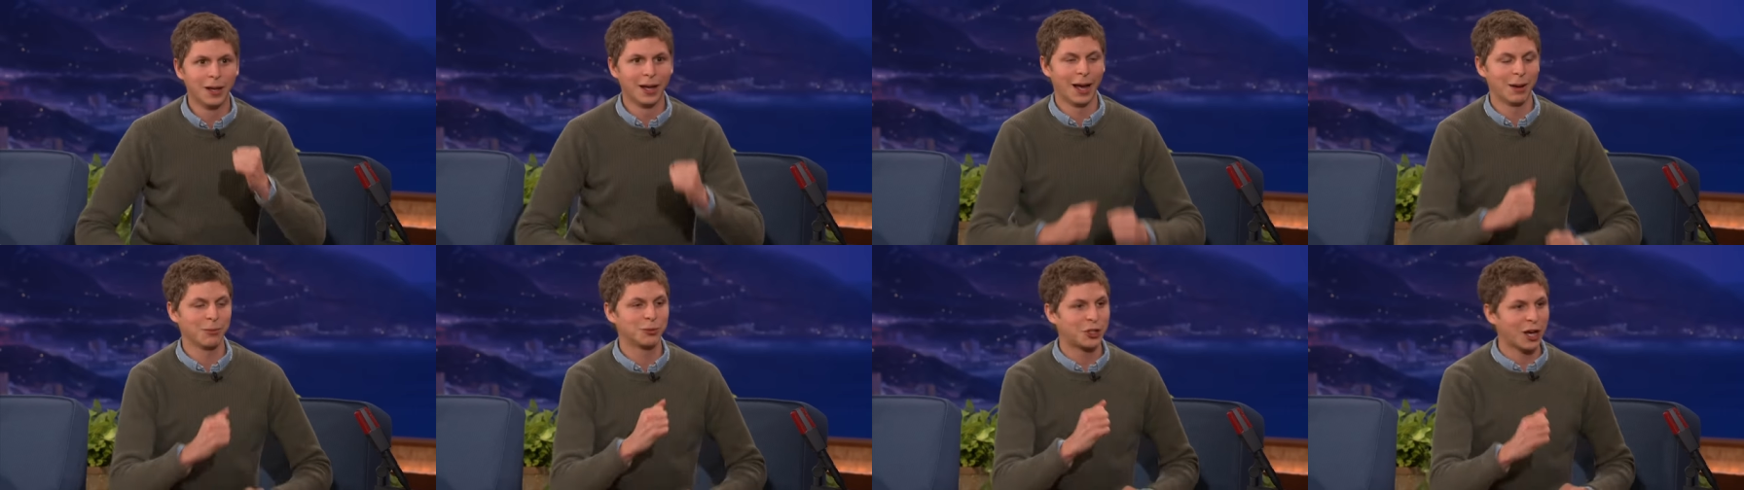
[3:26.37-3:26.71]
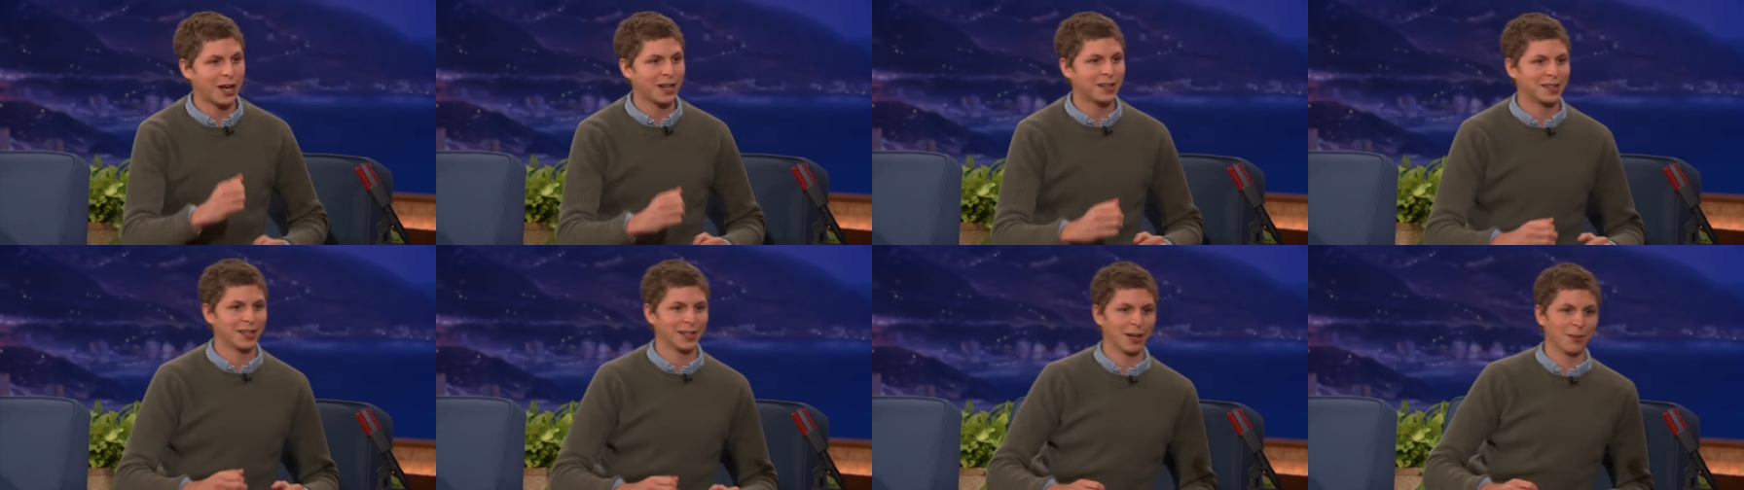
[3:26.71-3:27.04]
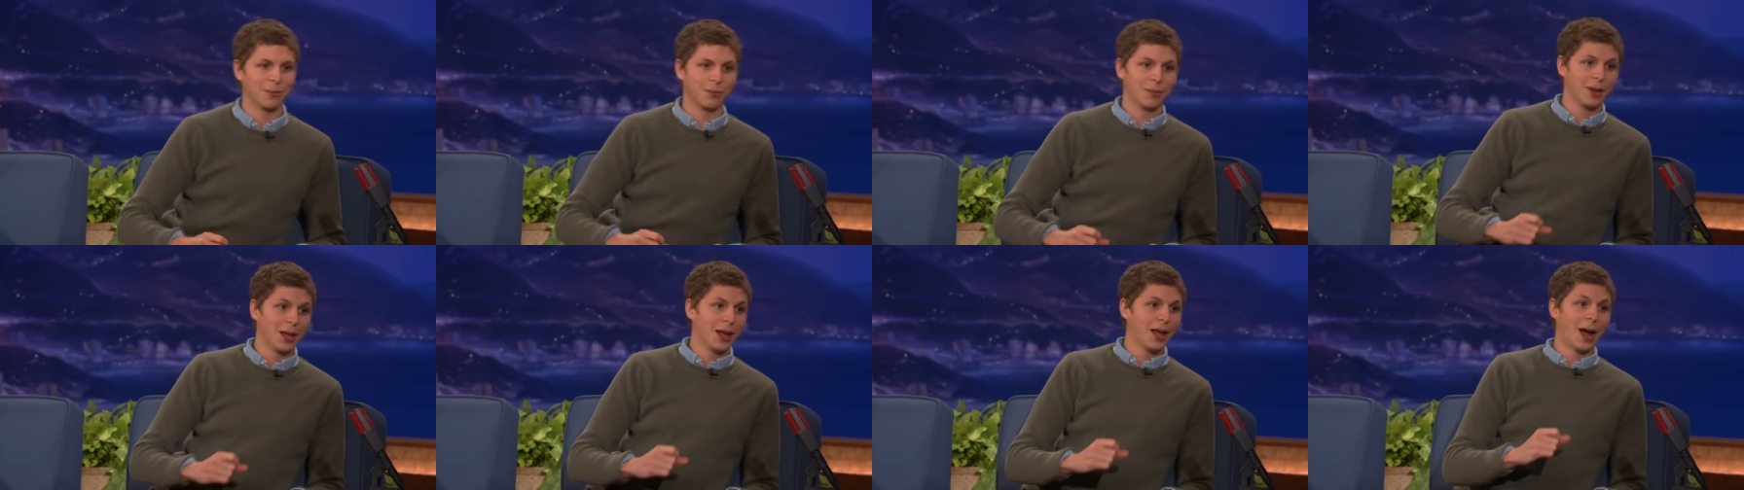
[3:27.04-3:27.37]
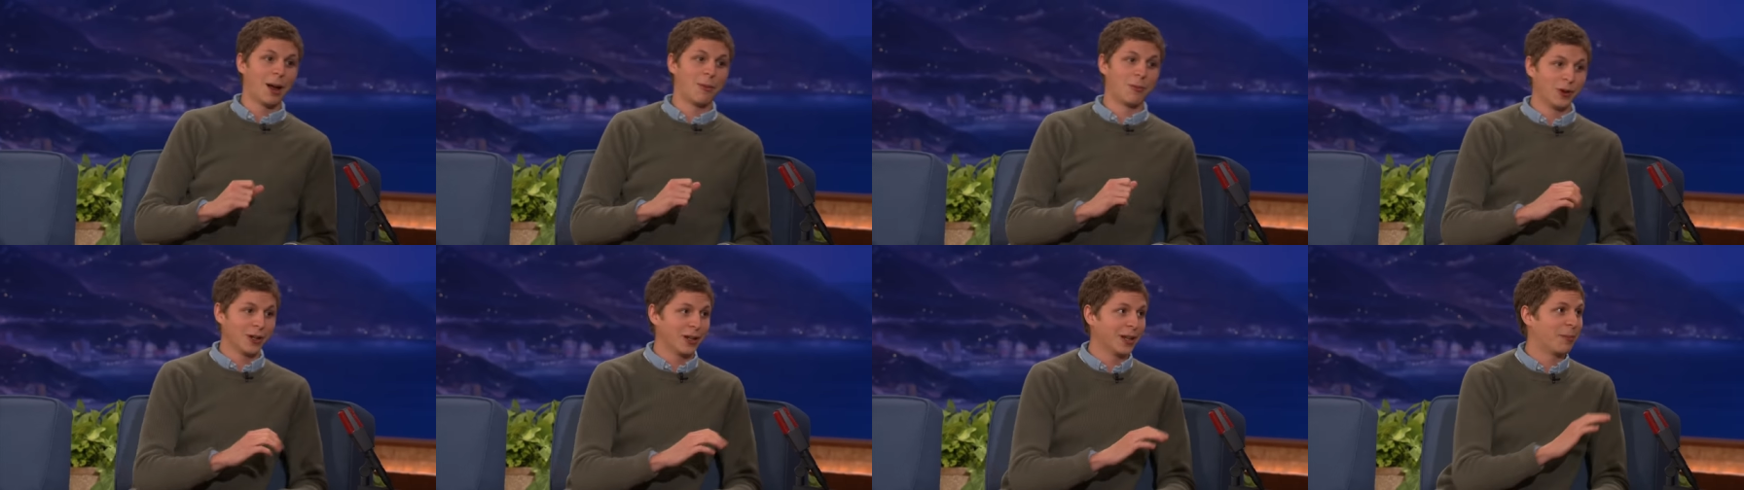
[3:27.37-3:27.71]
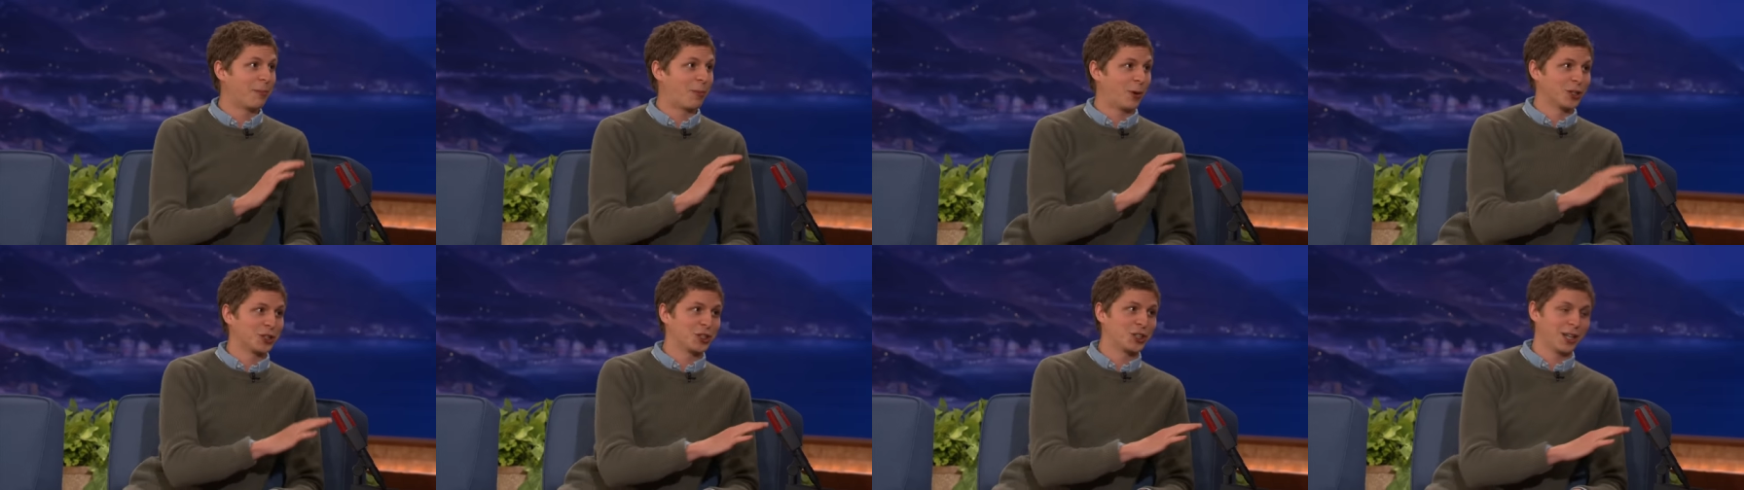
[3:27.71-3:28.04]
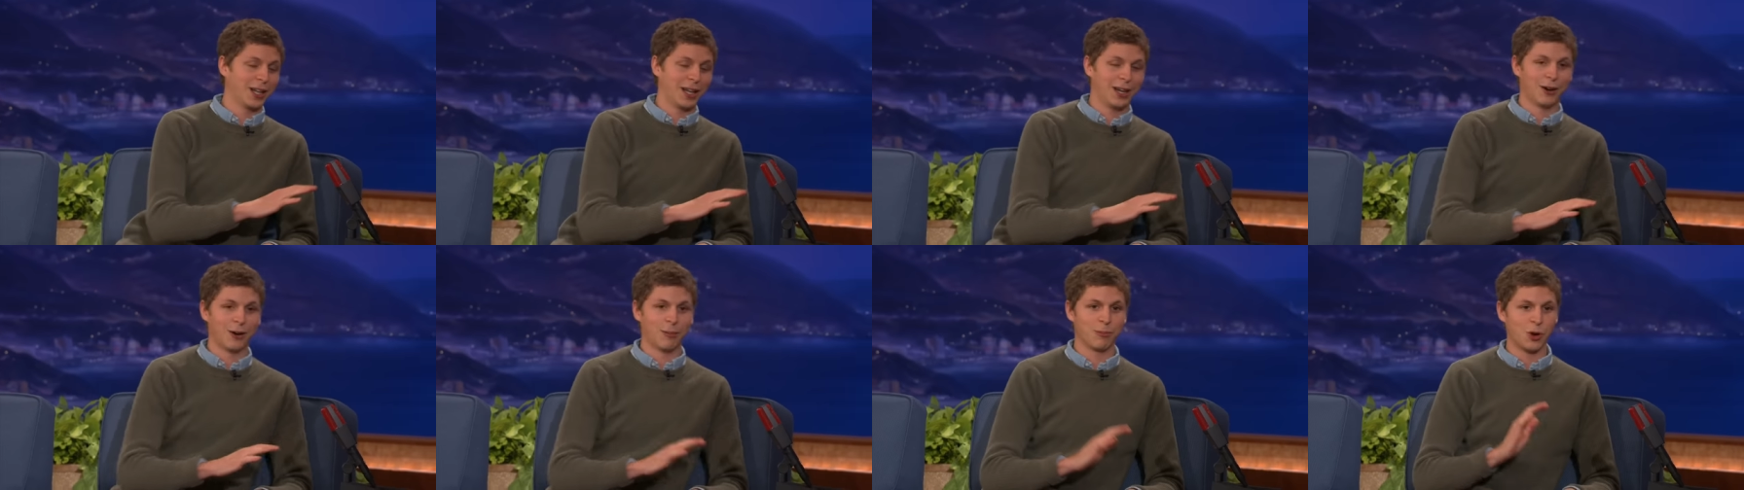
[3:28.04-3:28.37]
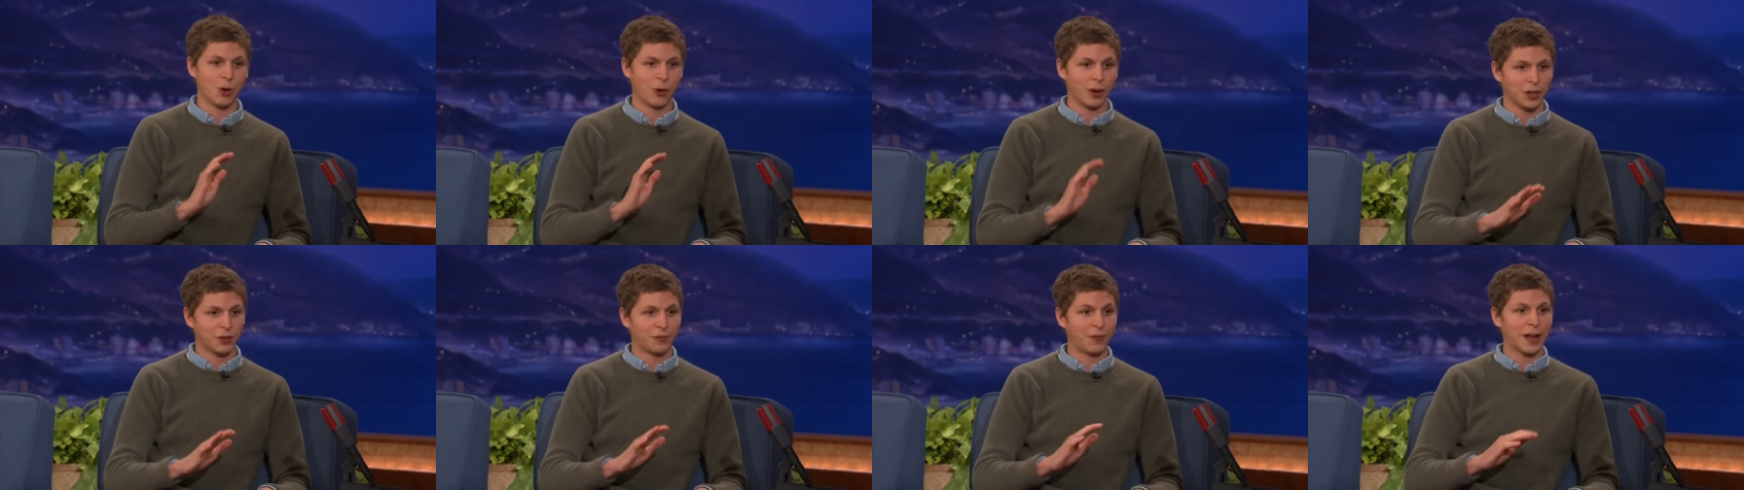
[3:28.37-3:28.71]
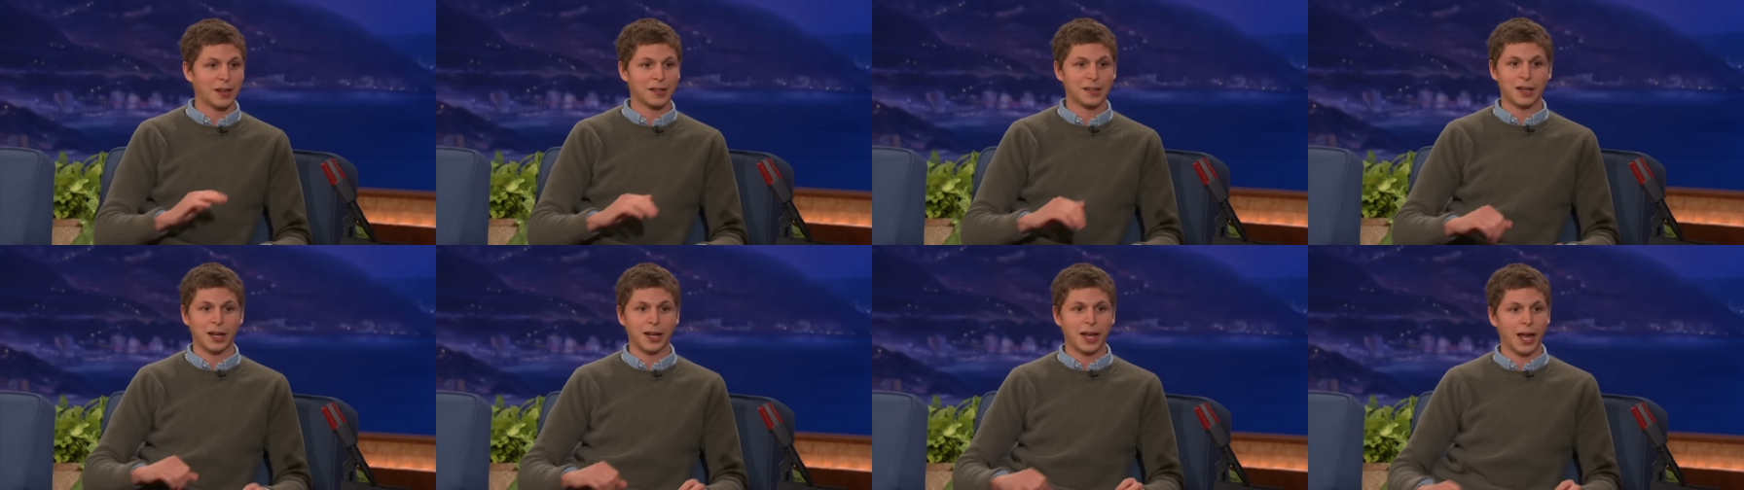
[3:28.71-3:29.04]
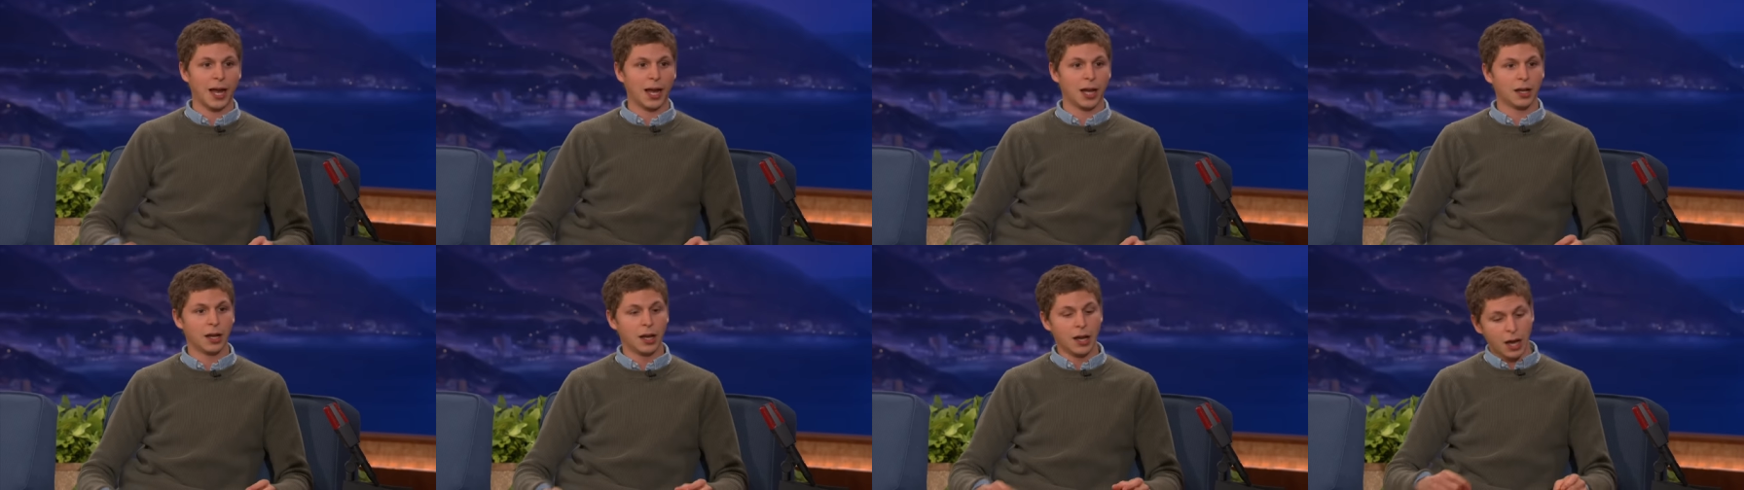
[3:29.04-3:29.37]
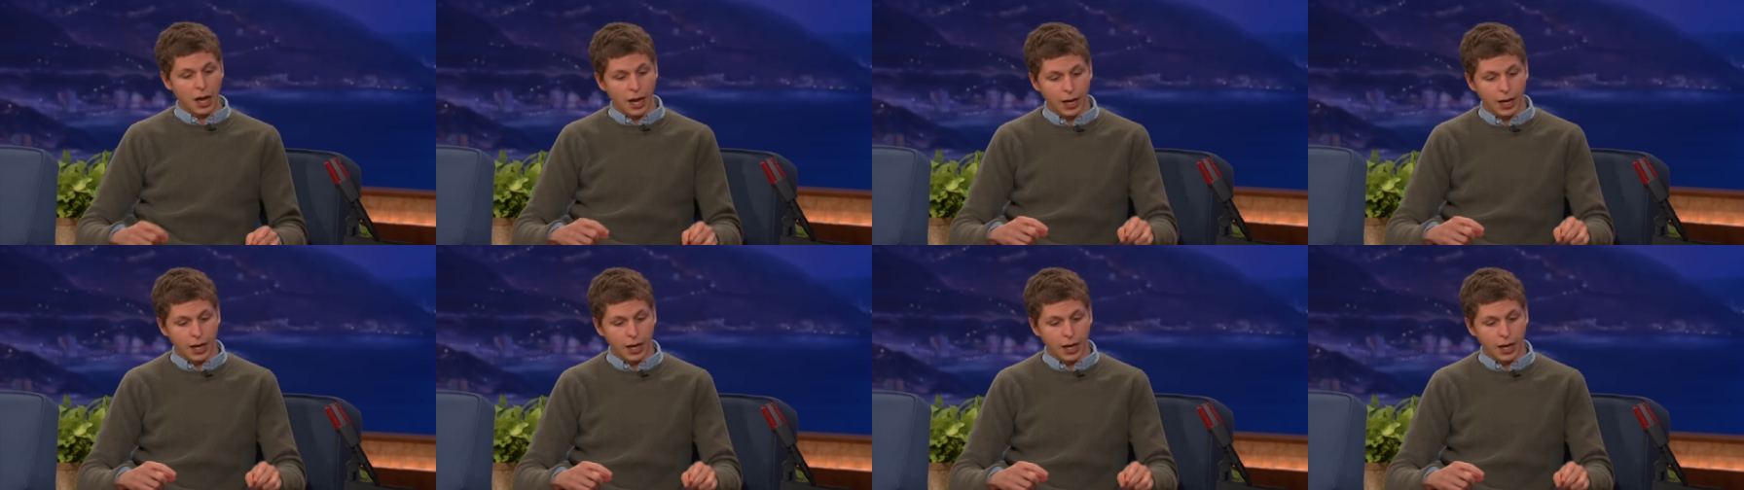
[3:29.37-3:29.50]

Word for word: I'm chasing him. I'm really pushing here. I'm going as fast as I can.